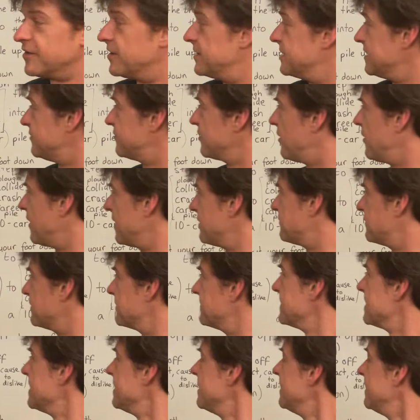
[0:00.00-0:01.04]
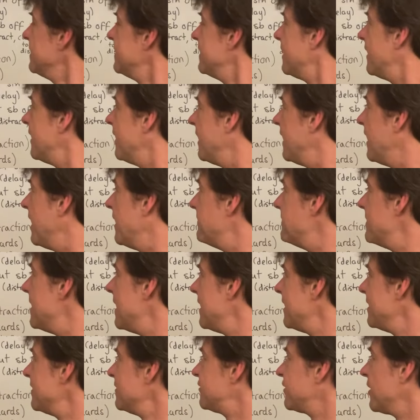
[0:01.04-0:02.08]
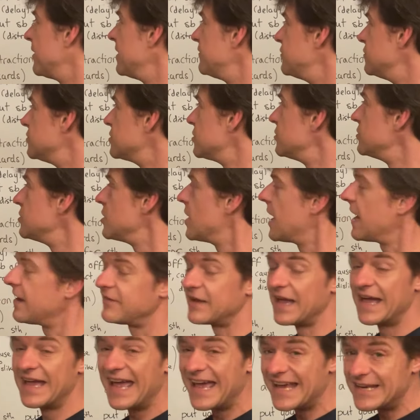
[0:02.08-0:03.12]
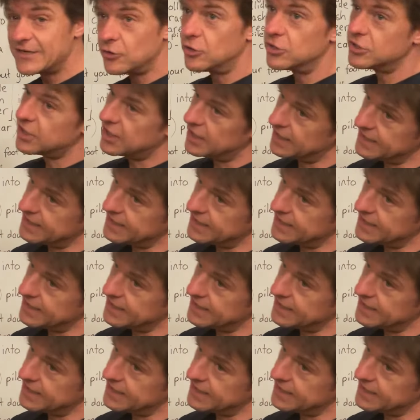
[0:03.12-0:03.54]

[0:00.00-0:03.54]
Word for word: so it needs a hyphen. Um, so if you do, you have a head-on